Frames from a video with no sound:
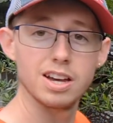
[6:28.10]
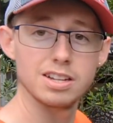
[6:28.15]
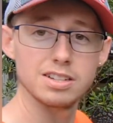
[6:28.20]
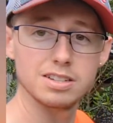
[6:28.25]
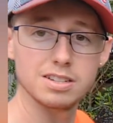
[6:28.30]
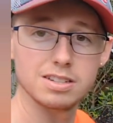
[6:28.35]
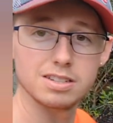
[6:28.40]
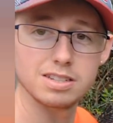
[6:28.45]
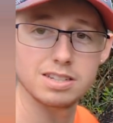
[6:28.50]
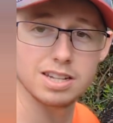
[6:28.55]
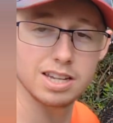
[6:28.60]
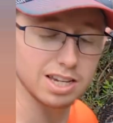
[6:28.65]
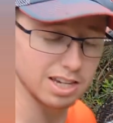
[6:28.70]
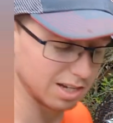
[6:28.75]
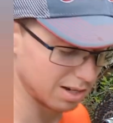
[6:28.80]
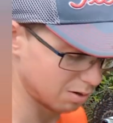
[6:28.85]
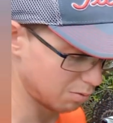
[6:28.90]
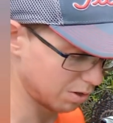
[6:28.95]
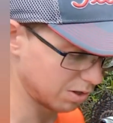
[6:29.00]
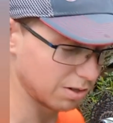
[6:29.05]
as you can
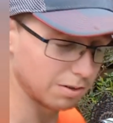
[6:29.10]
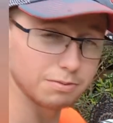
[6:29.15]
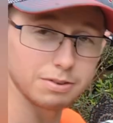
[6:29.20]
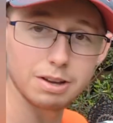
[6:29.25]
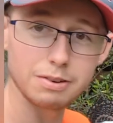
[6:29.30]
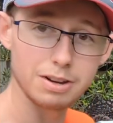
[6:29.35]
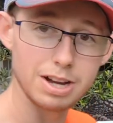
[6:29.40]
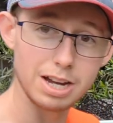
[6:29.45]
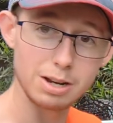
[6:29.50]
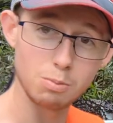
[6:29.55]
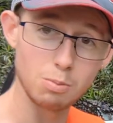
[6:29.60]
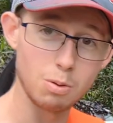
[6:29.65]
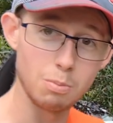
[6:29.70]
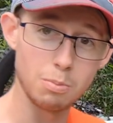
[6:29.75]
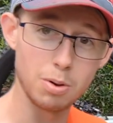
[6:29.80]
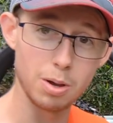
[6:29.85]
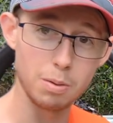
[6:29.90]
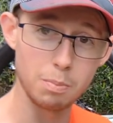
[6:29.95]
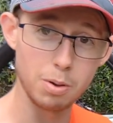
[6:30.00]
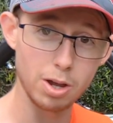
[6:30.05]
see, which I've never had a one
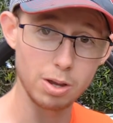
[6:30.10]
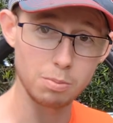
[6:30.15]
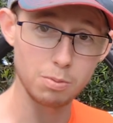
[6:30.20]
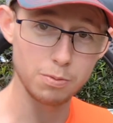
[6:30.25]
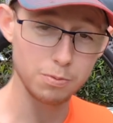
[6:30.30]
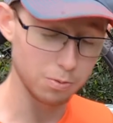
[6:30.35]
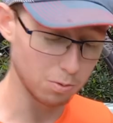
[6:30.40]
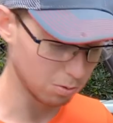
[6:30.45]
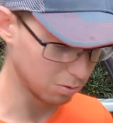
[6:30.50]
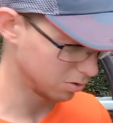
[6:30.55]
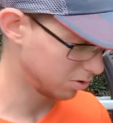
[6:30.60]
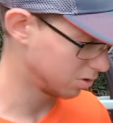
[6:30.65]
by bike before,